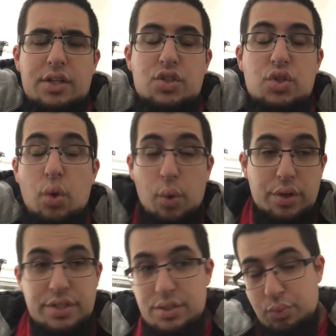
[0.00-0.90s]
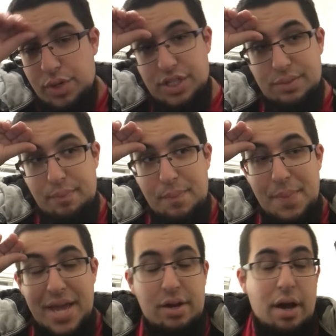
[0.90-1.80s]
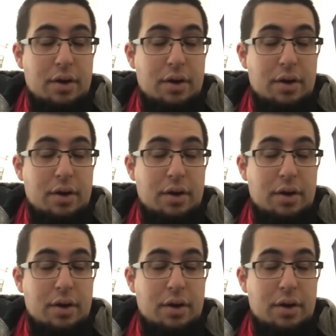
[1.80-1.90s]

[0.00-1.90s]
scores, which may,